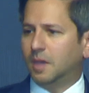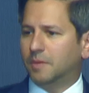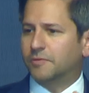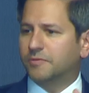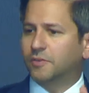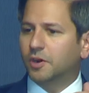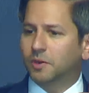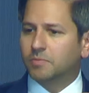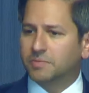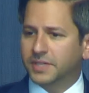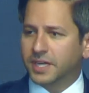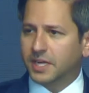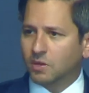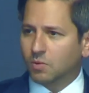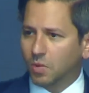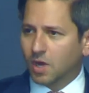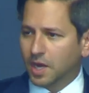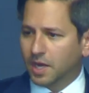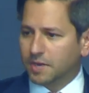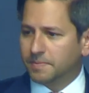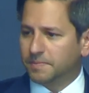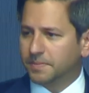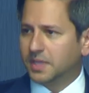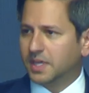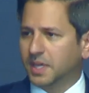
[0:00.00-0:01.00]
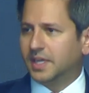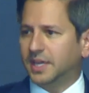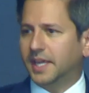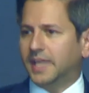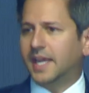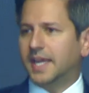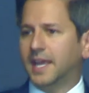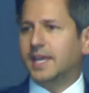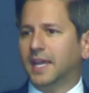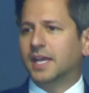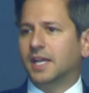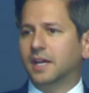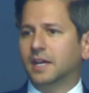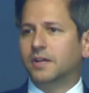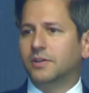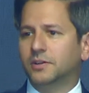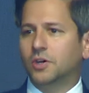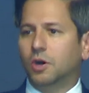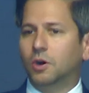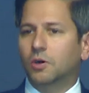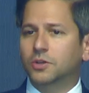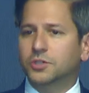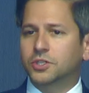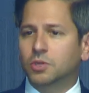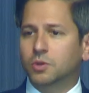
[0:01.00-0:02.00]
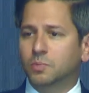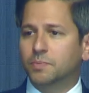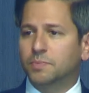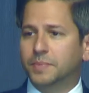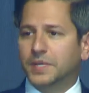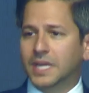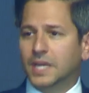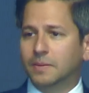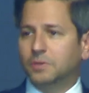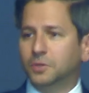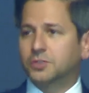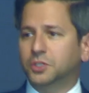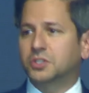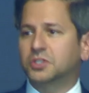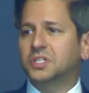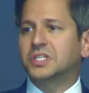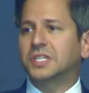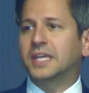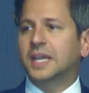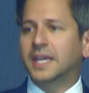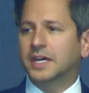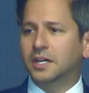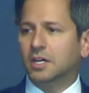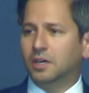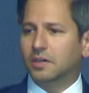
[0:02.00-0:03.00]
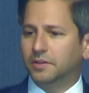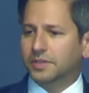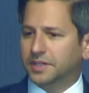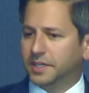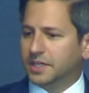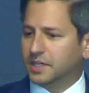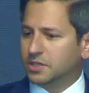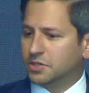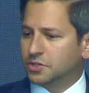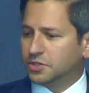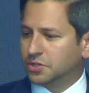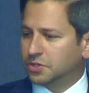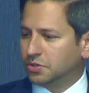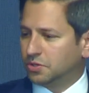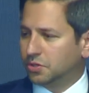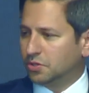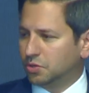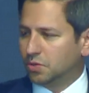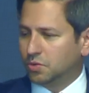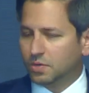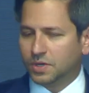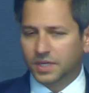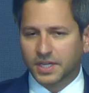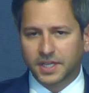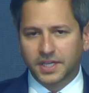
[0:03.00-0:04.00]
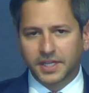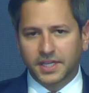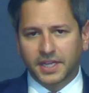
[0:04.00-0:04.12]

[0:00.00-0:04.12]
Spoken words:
from day one, and also be able to scale into